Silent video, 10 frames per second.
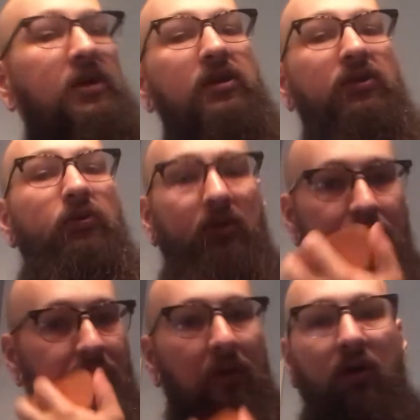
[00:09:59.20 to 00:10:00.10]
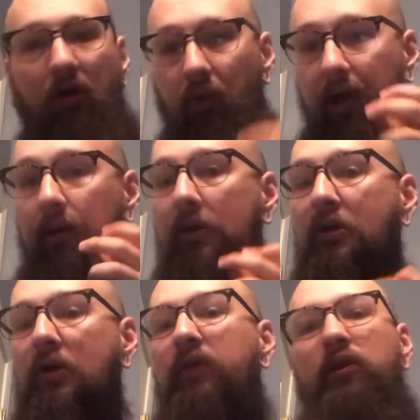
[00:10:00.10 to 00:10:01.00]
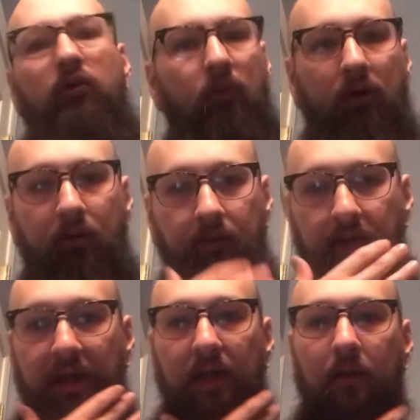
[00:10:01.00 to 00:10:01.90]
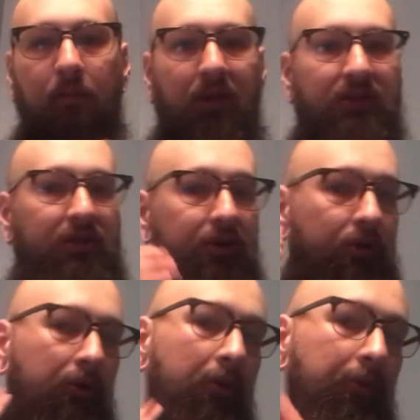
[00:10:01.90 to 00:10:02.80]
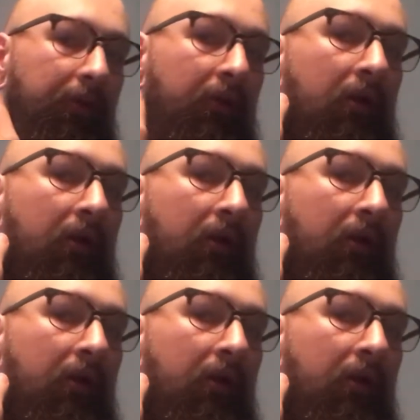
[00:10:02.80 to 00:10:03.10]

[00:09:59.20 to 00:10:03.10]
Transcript: going to do it for a while longer than you will, again, based on your growth.